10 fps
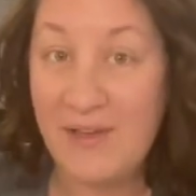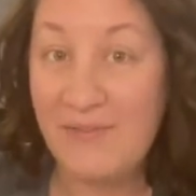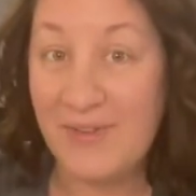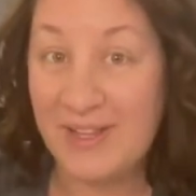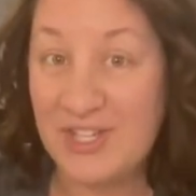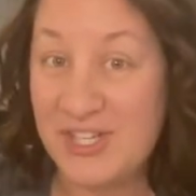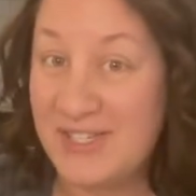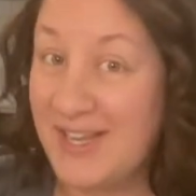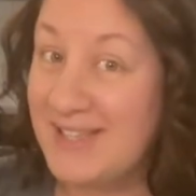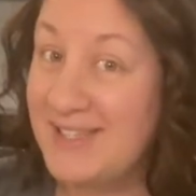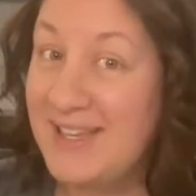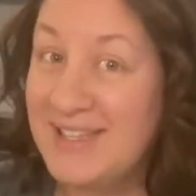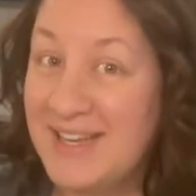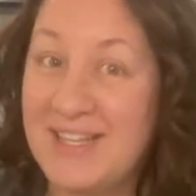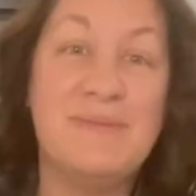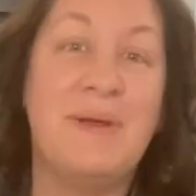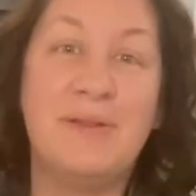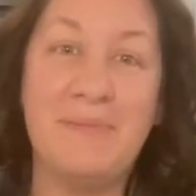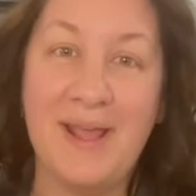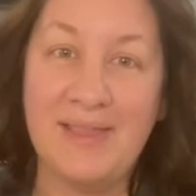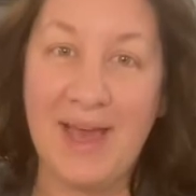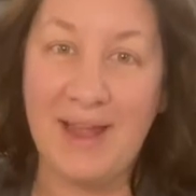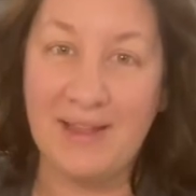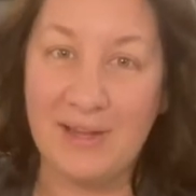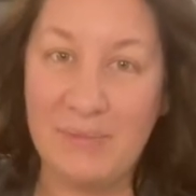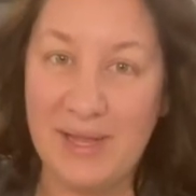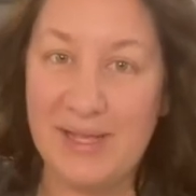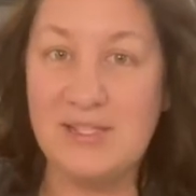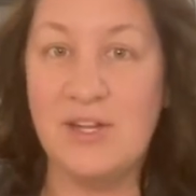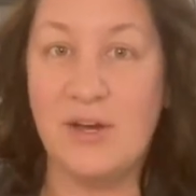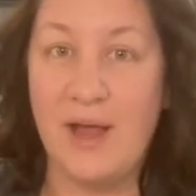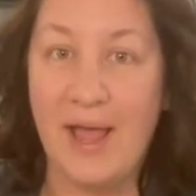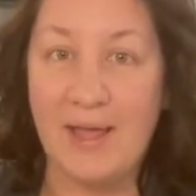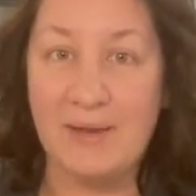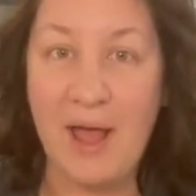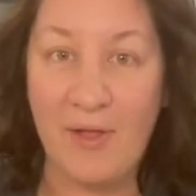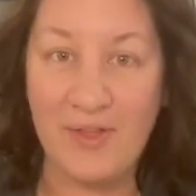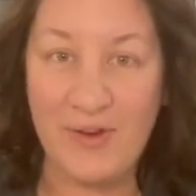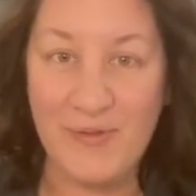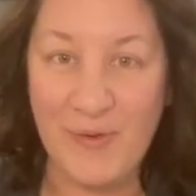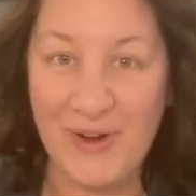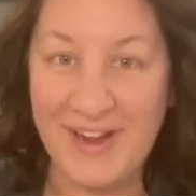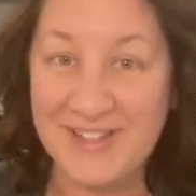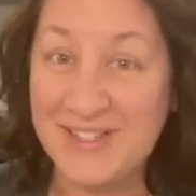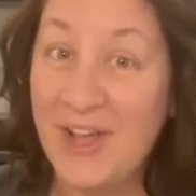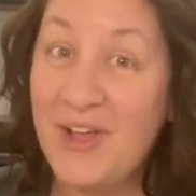Philly cheesesteak seasoning to be able to make that a little bit easier and healthier for us.